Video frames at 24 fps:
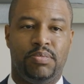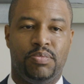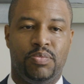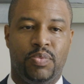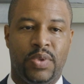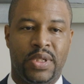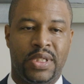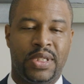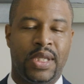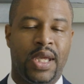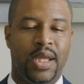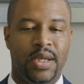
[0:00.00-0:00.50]

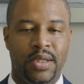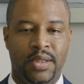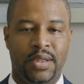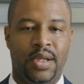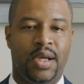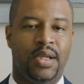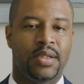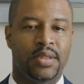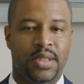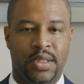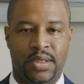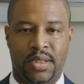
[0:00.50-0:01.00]
We tend
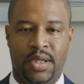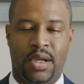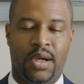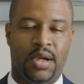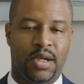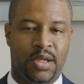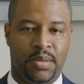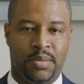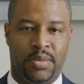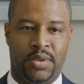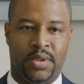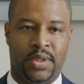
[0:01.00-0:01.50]
not to
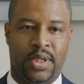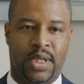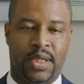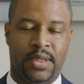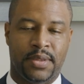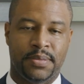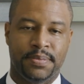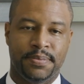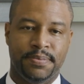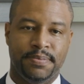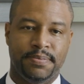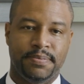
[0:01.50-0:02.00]
talk about that.
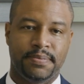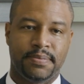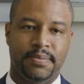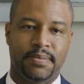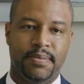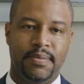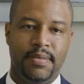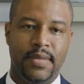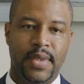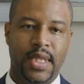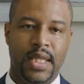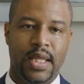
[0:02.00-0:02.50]

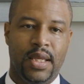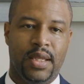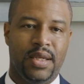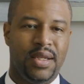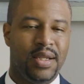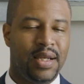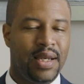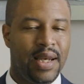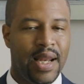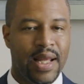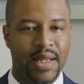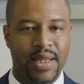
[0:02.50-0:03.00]

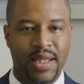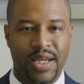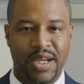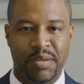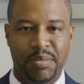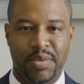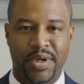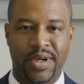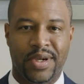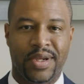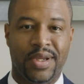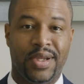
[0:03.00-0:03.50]
The Latin
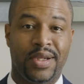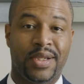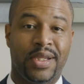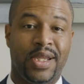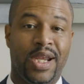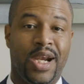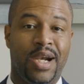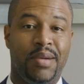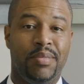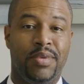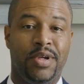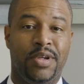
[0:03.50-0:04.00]
American
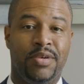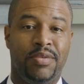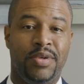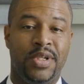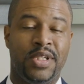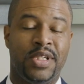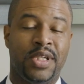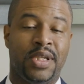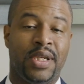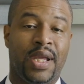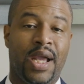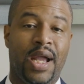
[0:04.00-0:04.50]
Caribbean
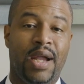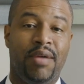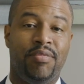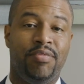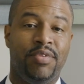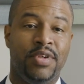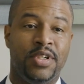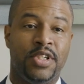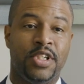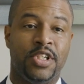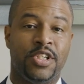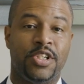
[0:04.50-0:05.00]
region
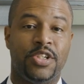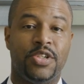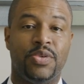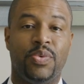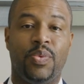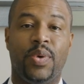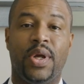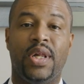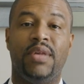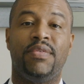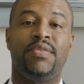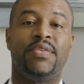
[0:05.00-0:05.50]
average is
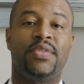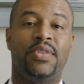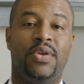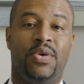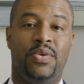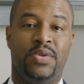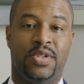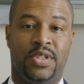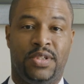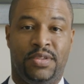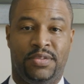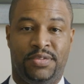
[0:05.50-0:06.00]

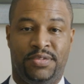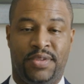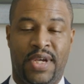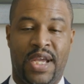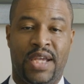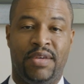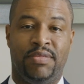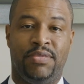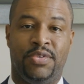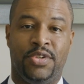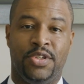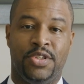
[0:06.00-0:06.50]

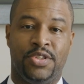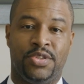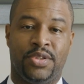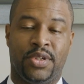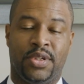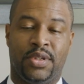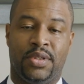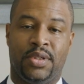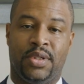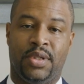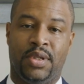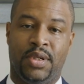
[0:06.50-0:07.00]

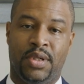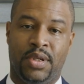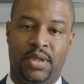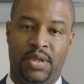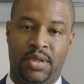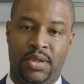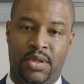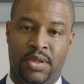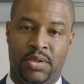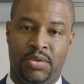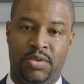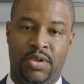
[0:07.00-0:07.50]
12,500
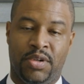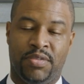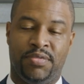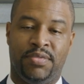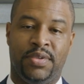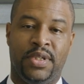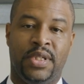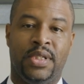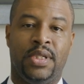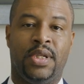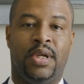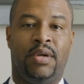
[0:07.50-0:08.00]
or
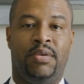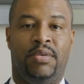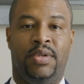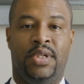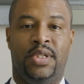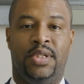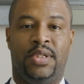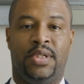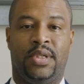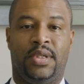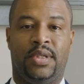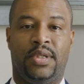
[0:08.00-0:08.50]
roughly in that
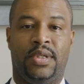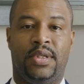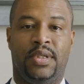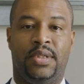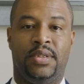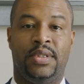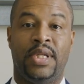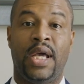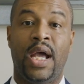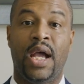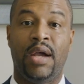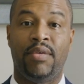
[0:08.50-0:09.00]
region.
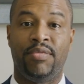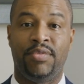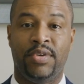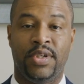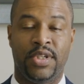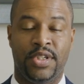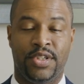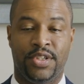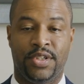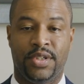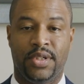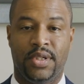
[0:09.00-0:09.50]
The
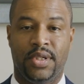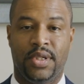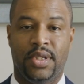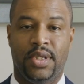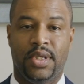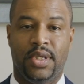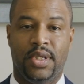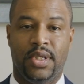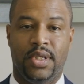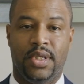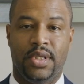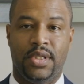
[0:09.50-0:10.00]
average.
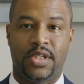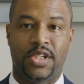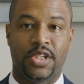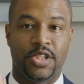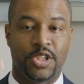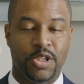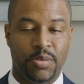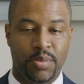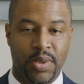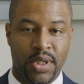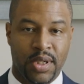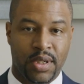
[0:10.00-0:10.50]
So
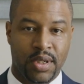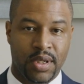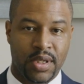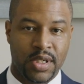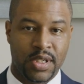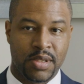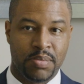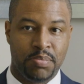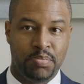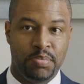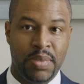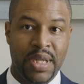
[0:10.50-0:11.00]
Jamaica
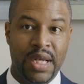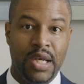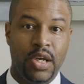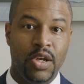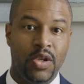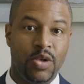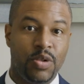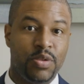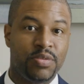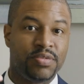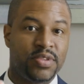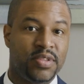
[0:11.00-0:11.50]
is
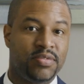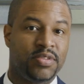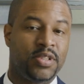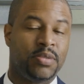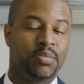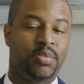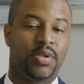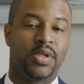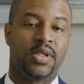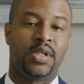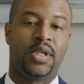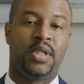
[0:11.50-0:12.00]
below
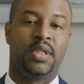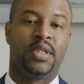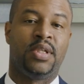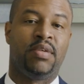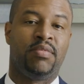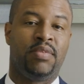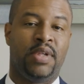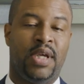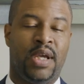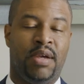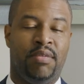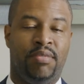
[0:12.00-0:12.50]
50%
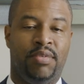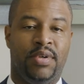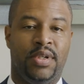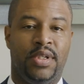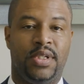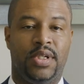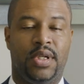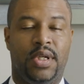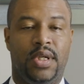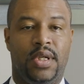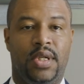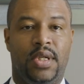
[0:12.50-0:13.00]
of the
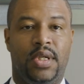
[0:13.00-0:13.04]
average.